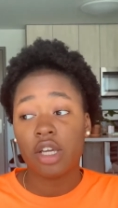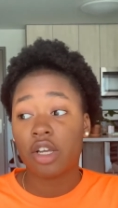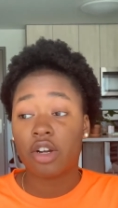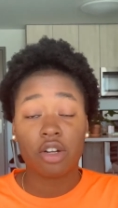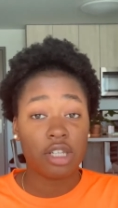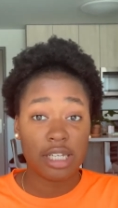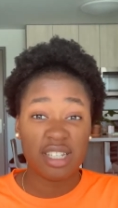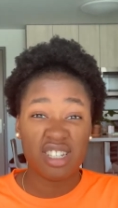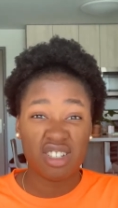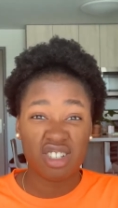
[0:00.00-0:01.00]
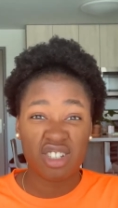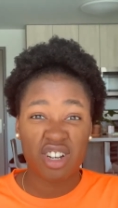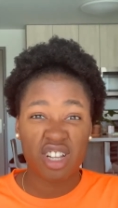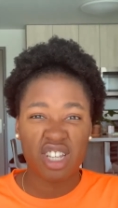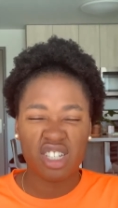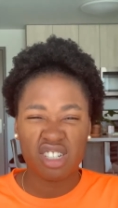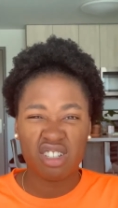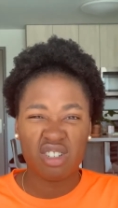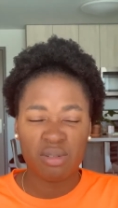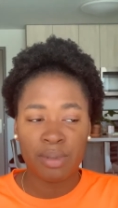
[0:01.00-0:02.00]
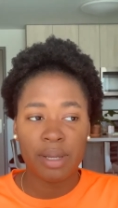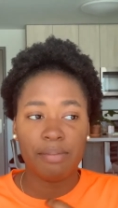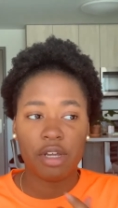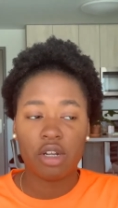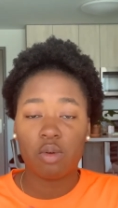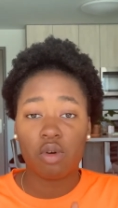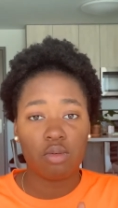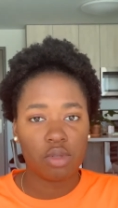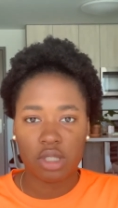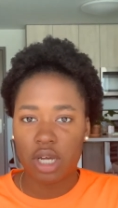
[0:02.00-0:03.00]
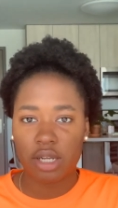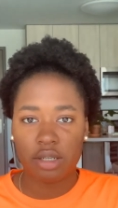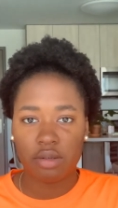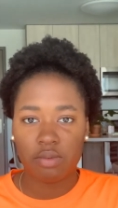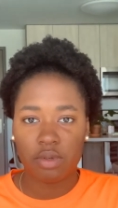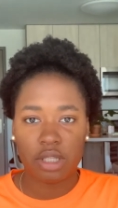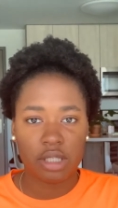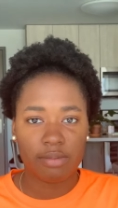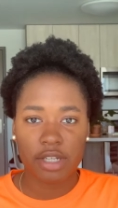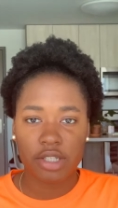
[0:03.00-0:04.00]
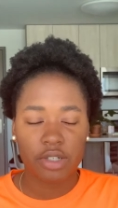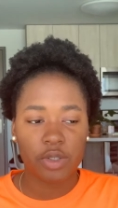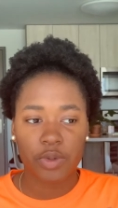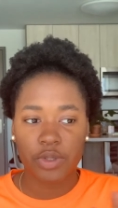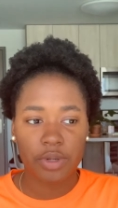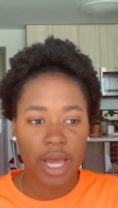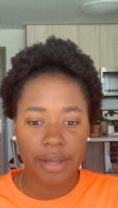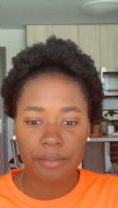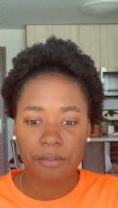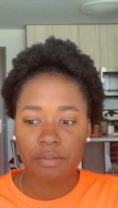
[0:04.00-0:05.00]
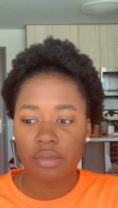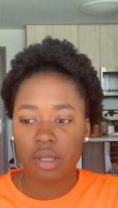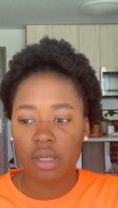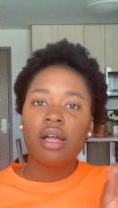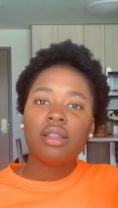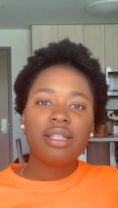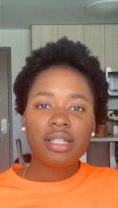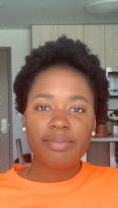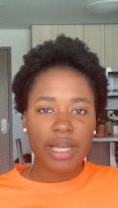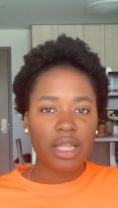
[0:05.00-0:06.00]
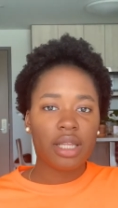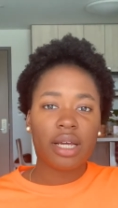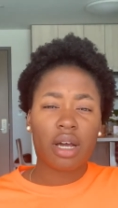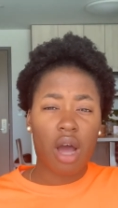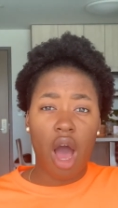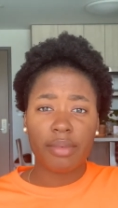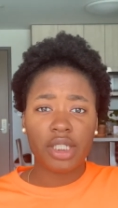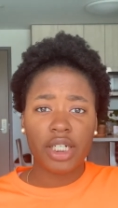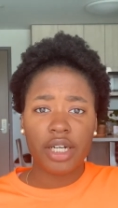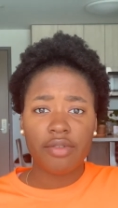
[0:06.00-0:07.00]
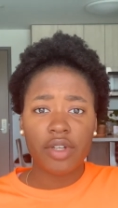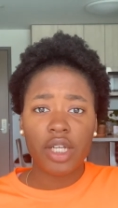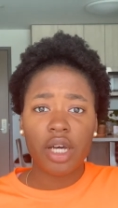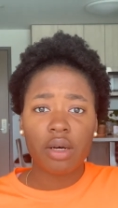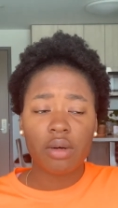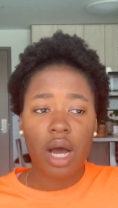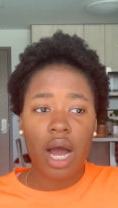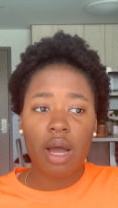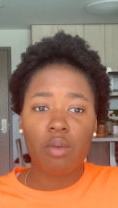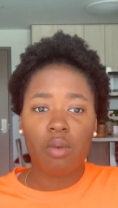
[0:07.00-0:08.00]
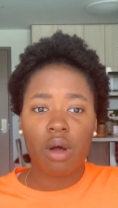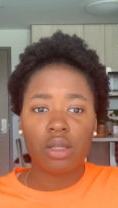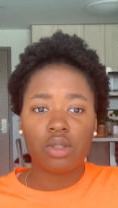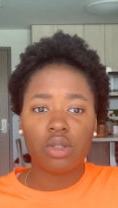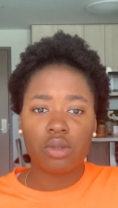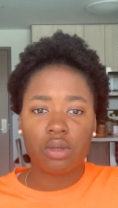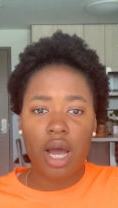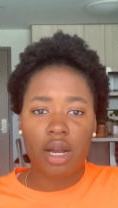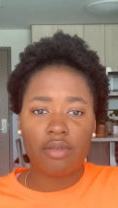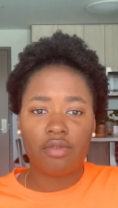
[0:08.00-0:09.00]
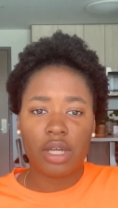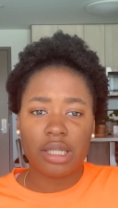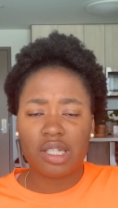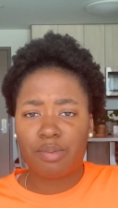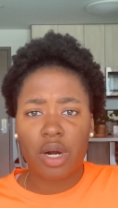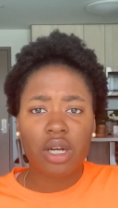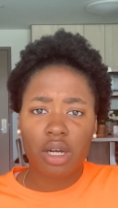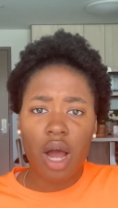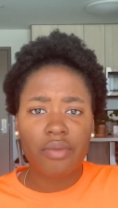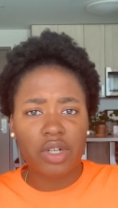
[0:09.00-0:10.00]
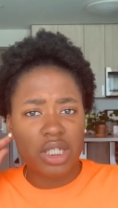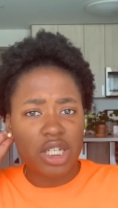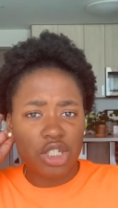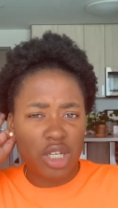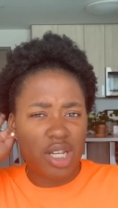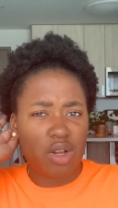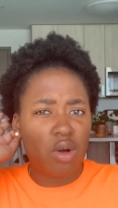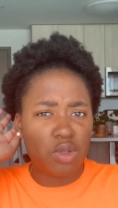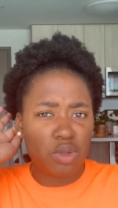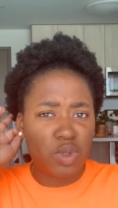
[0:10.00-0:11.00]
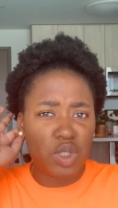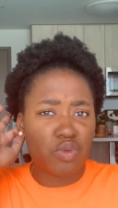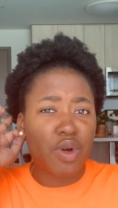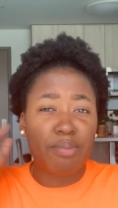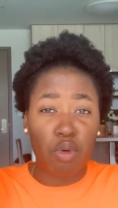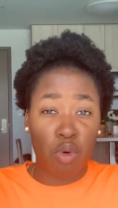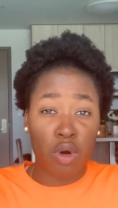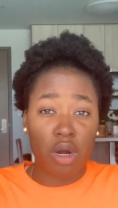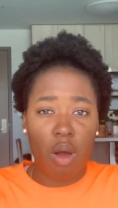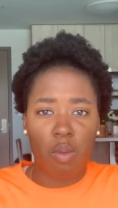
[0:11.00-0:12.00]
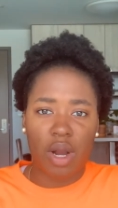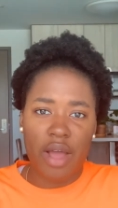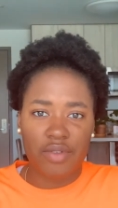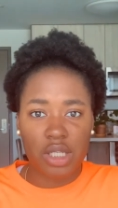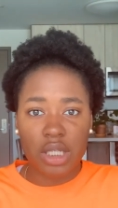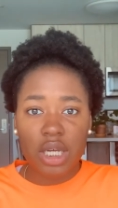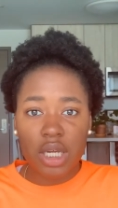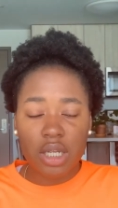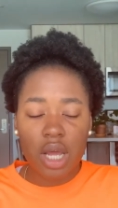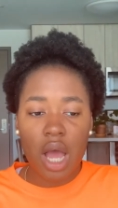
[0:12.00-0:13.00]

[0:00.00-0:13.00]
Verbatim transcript: your girl is still struggling just a little bit, but you know, we're almost done with the semester, so it's okay. This is mainly like a commentary video. I want to kind of like spark a conversation and also just report on what I've seen.